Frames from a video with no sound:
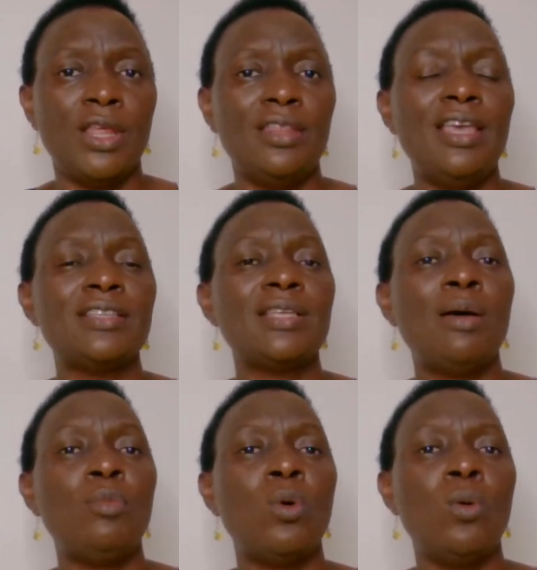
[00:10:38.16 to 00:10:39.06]
There are
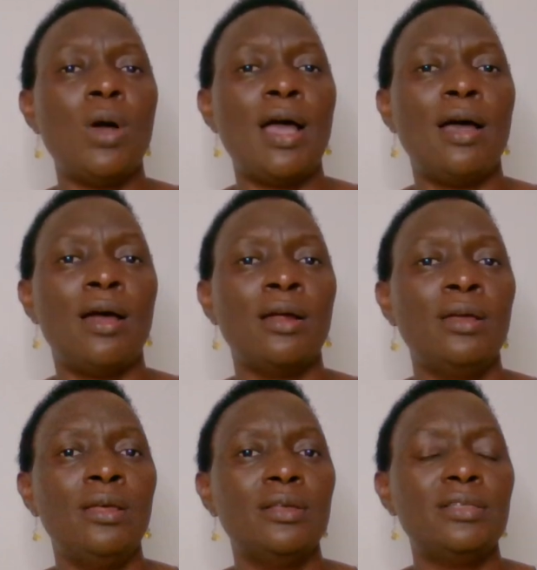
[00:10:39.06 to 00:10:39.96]
some who are
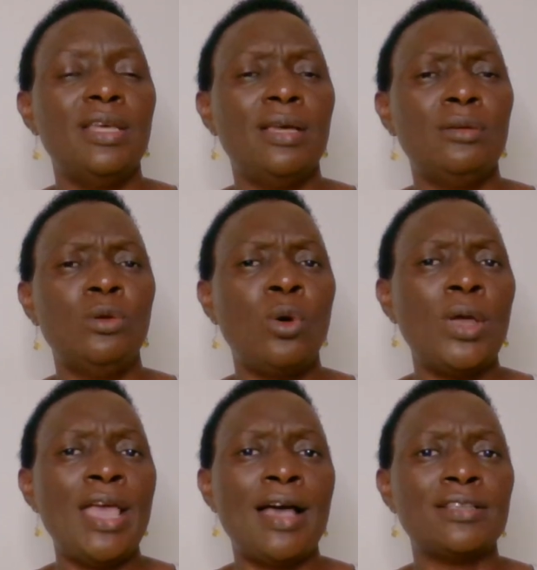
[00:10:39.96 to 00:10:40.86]
the
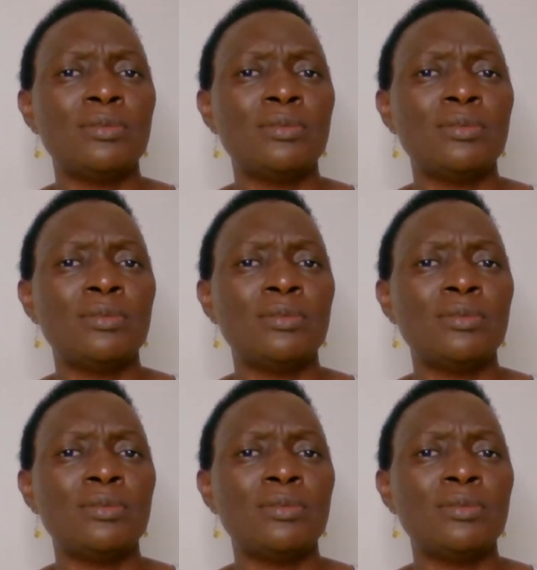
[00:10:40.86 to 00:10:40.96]
lawyers,